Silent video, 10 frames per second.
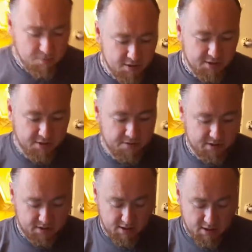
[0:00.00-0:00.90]
we want to do
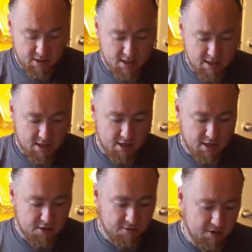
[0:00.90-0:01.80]
is
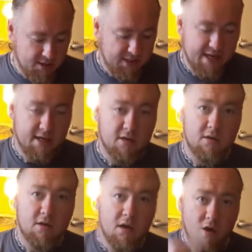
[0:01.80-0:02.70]
we want to take
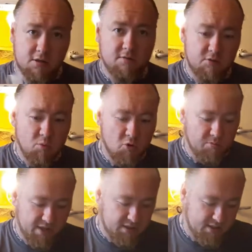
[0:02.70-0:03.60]
lots of small
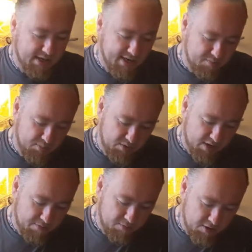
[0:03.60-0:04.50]
bits of tape
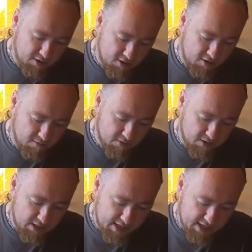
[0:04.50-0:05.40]
and we want to cover the